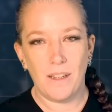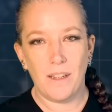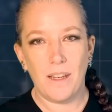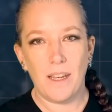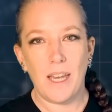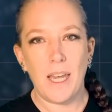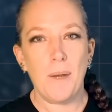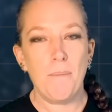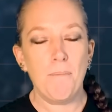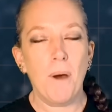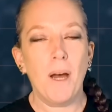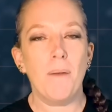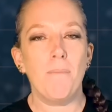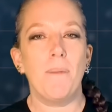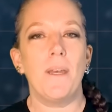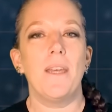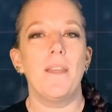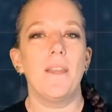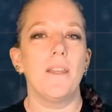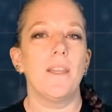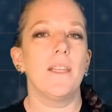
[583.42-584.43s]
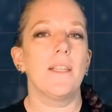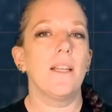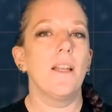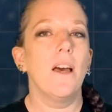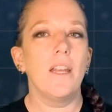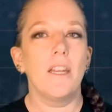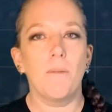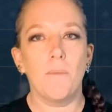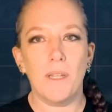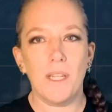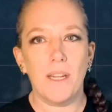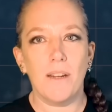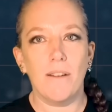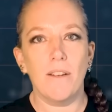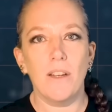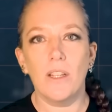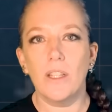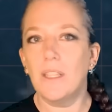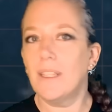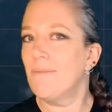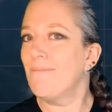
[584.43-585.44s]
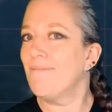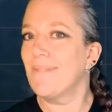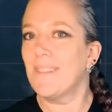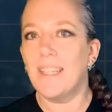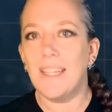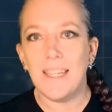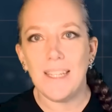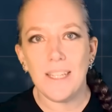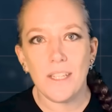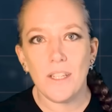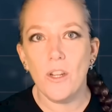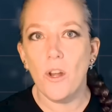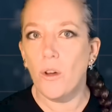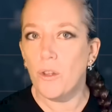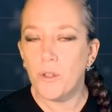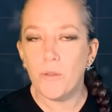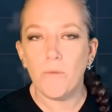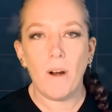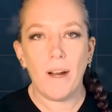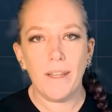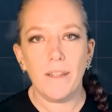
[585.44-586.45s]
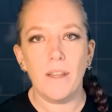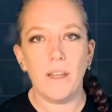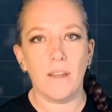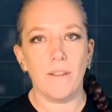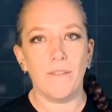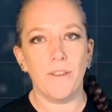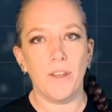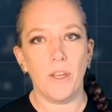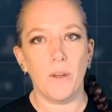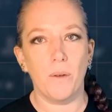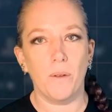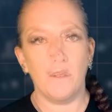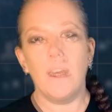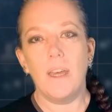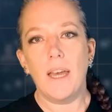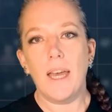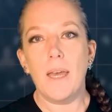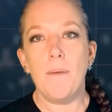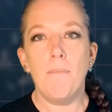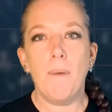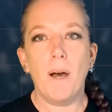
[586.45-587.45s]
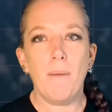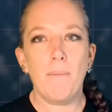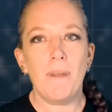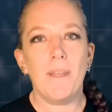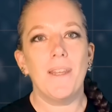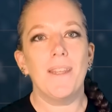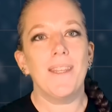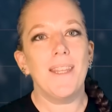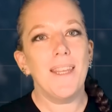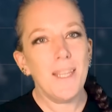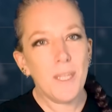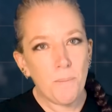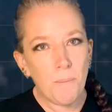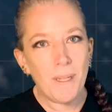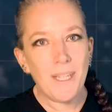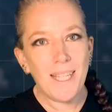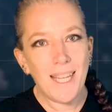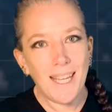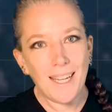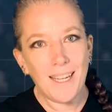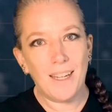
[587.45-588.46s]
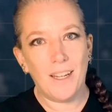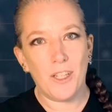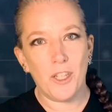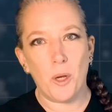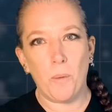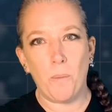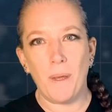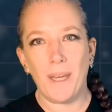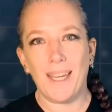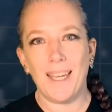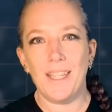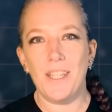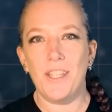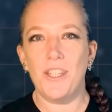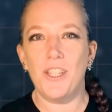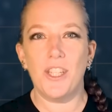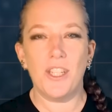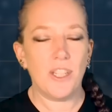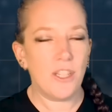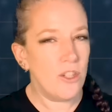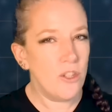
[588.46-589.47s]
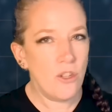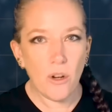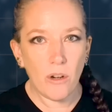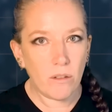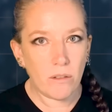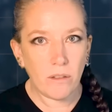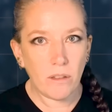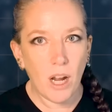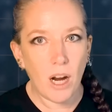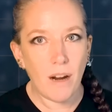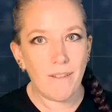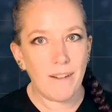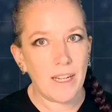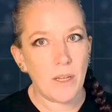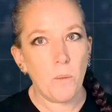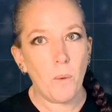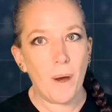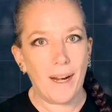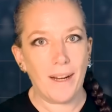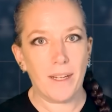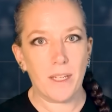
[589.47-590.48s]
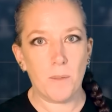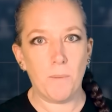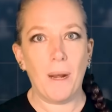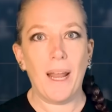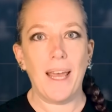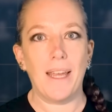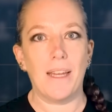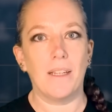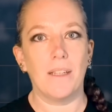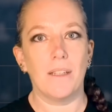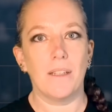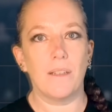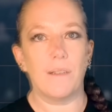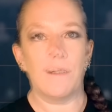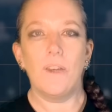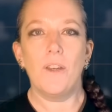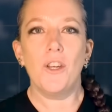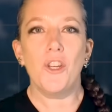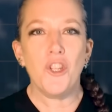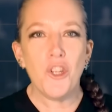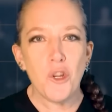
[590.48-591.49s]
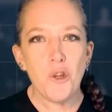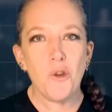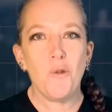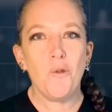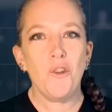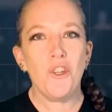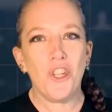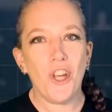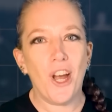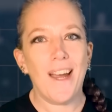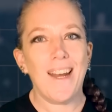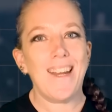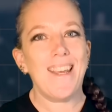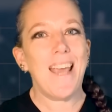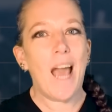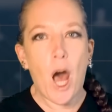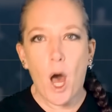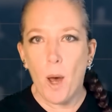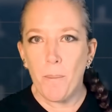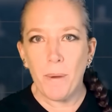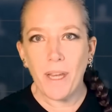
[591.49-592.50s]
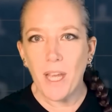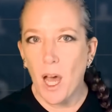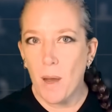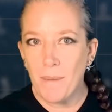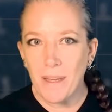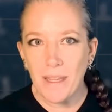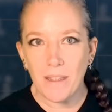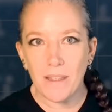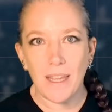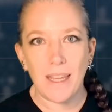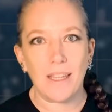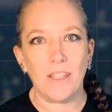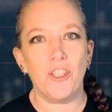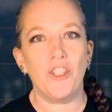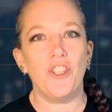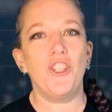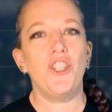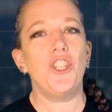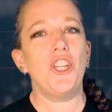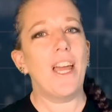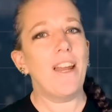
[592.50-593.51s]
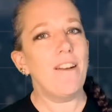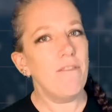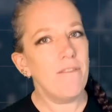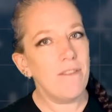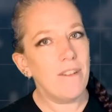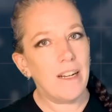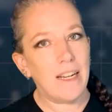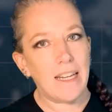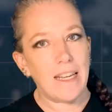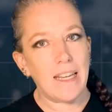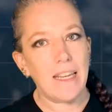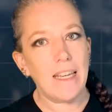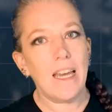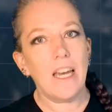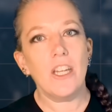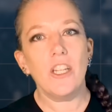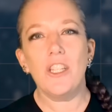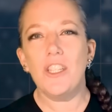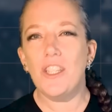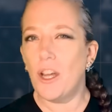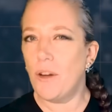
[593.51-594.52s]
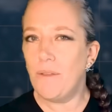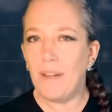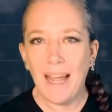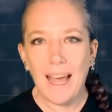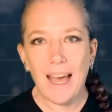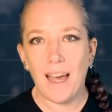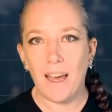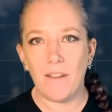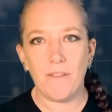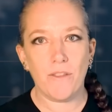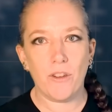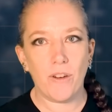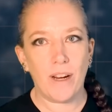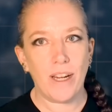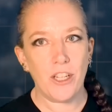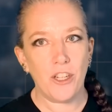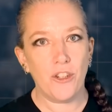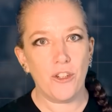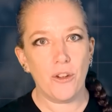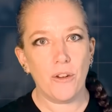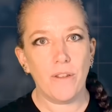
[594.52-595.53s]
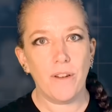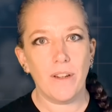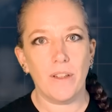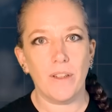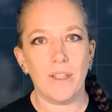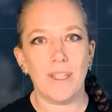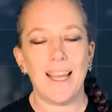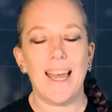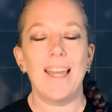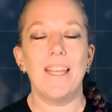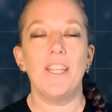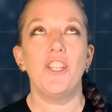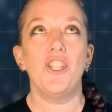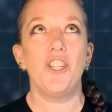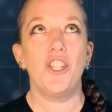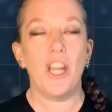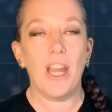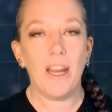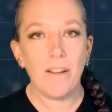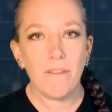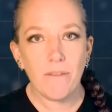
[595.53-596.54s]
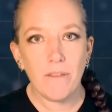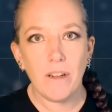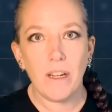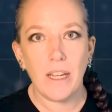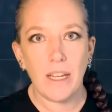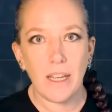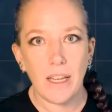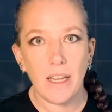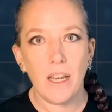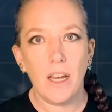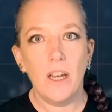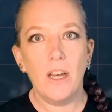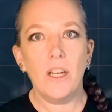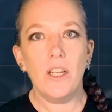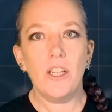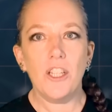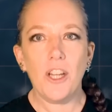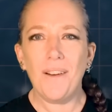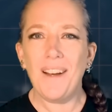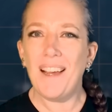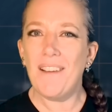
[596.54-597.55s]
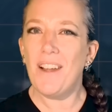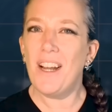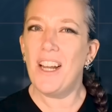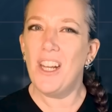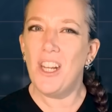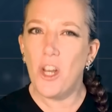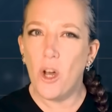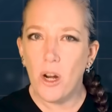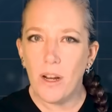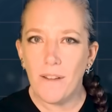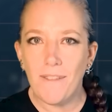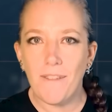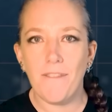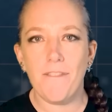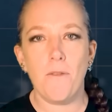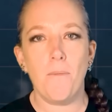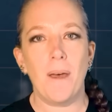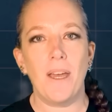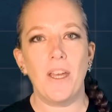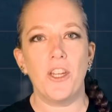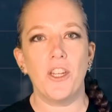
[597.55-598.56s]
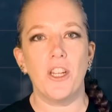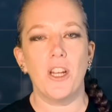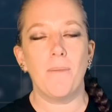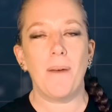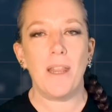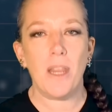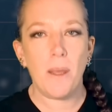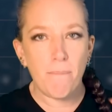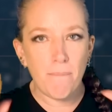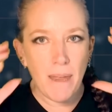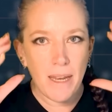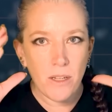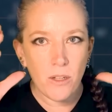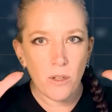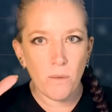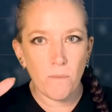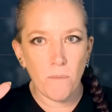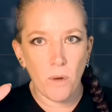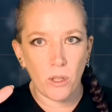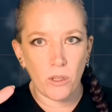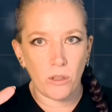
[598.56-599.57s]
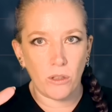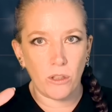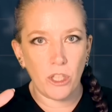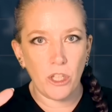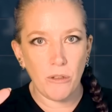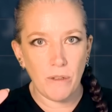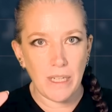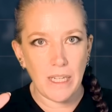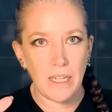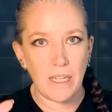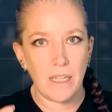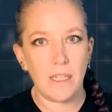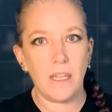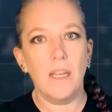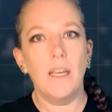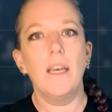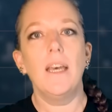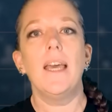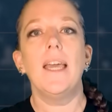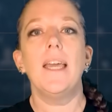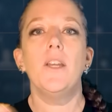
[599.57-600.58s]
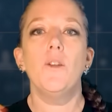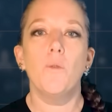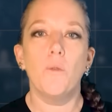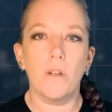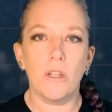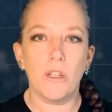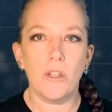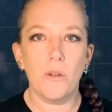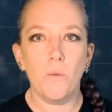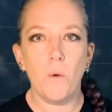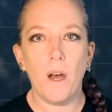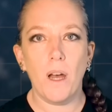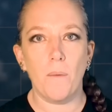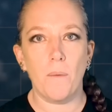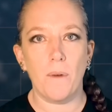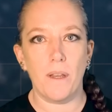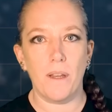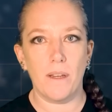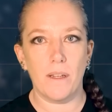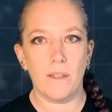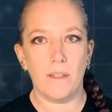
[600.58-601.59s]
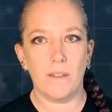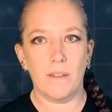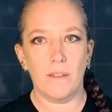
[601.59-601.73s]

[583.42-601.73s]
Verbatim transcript: It might be that this learning material is not the right thing for you. It might be that this particular topic is just not currently well explained. New, shiny, up and coming things generally don't have great tutorials and generally don't have a lot of information about the mental model you need in order to work with it.